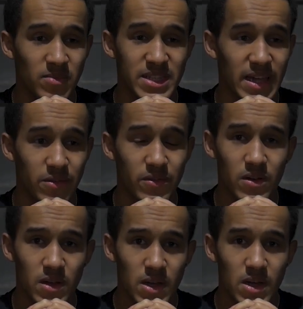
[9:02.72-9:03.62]
safe.
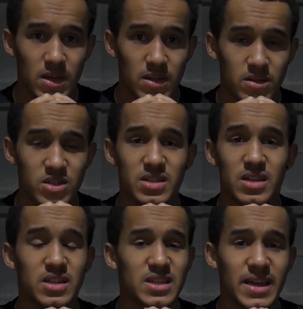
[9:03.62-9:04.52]

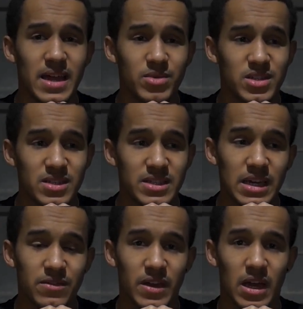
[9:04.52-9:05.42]
Just, this game isn't
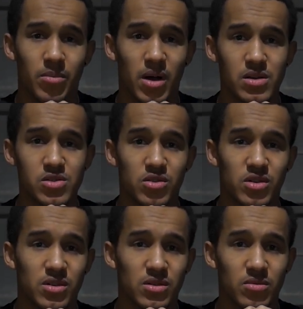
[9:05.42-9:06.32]
safe, yeah, but you
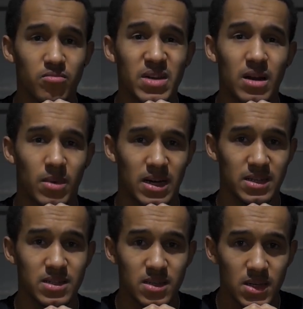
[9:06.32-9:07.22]
can
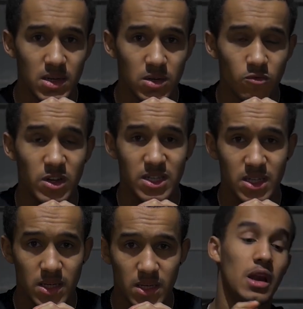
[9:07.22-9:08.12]
minimize
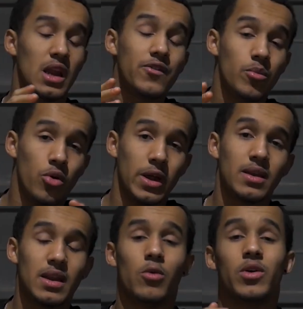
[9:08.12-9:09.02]
risk. Another
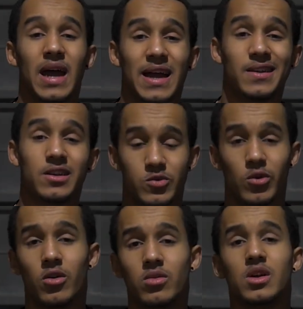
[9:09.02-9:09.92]
point that I want to add in as
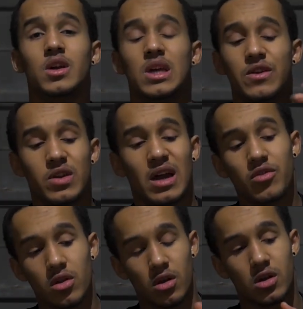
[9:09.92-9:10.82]
well, if you have
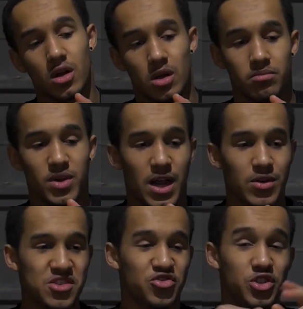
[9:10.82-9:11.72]
a look,
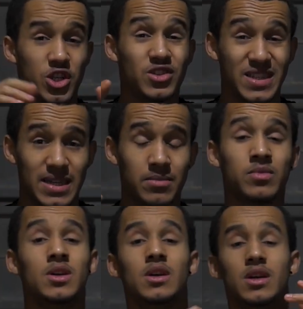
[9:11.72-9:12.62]
Larry introduces
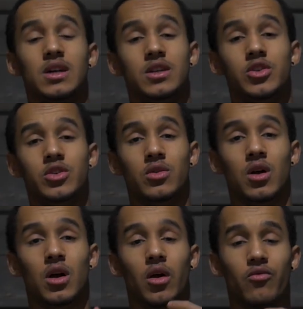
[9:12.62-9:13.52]
him into
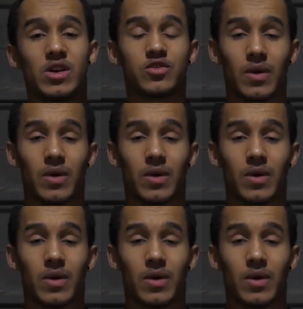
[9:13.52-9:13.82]
wrist